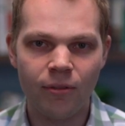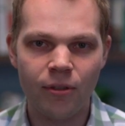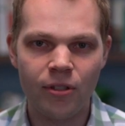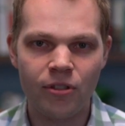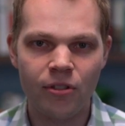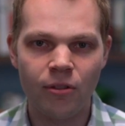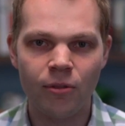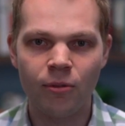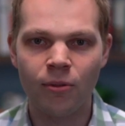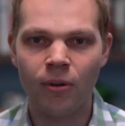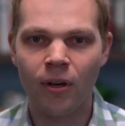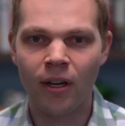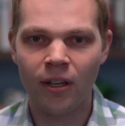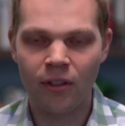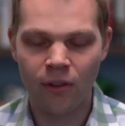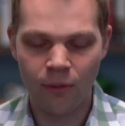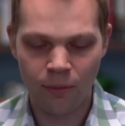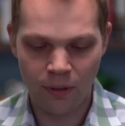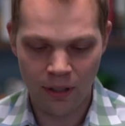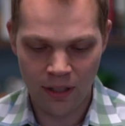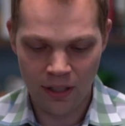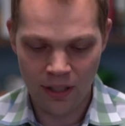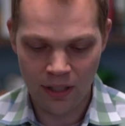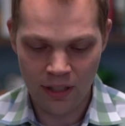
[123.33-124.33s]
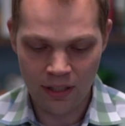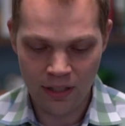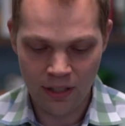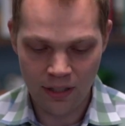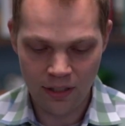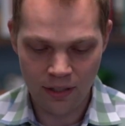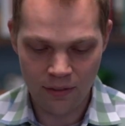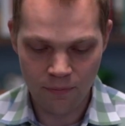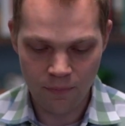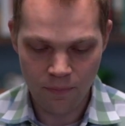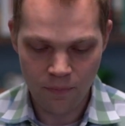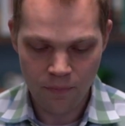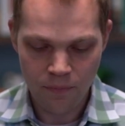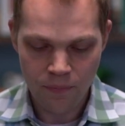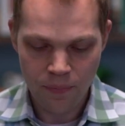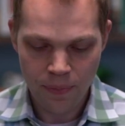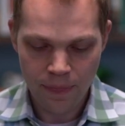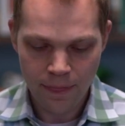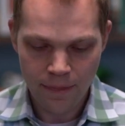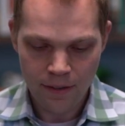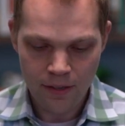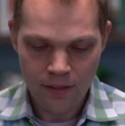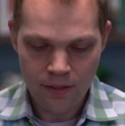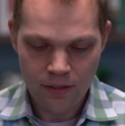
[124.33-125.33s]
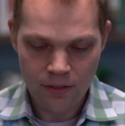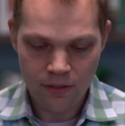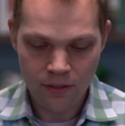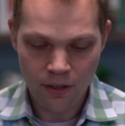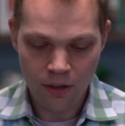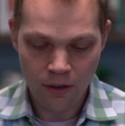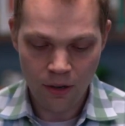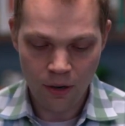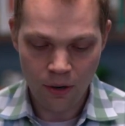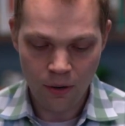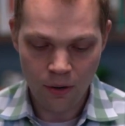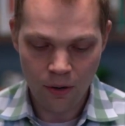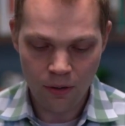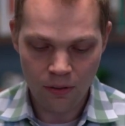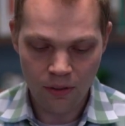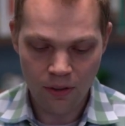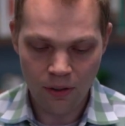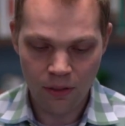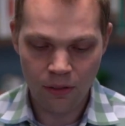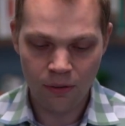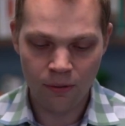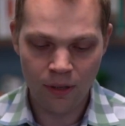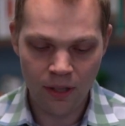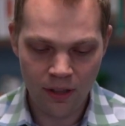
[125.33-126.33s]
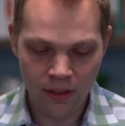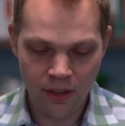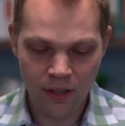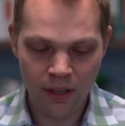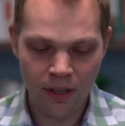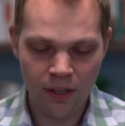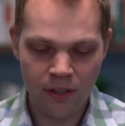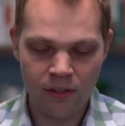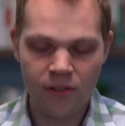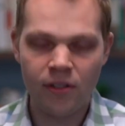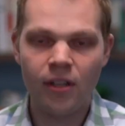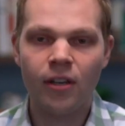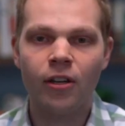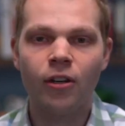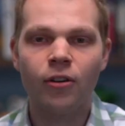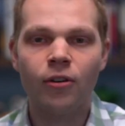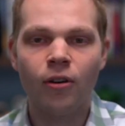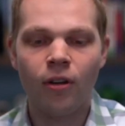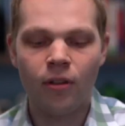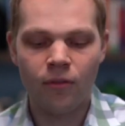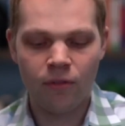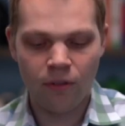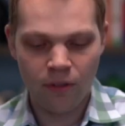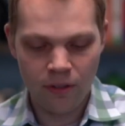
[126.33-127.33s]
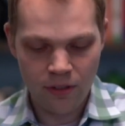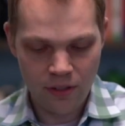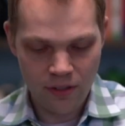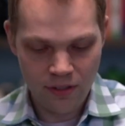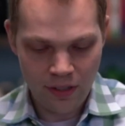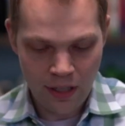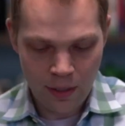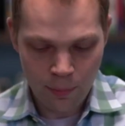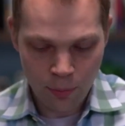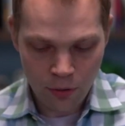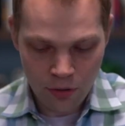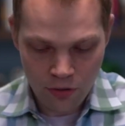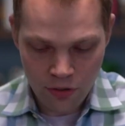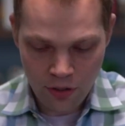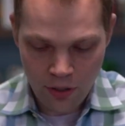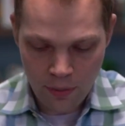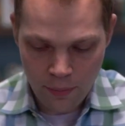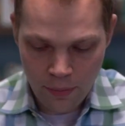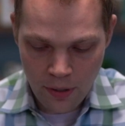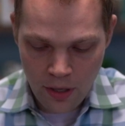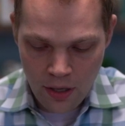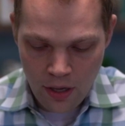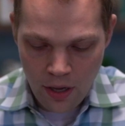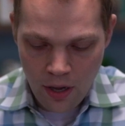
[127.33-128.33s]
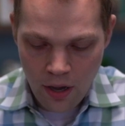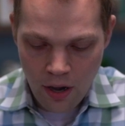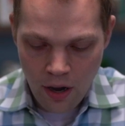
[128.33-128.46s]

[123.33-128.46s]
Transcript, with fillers: We should walk the way he did. So the three things that are called for in discipleship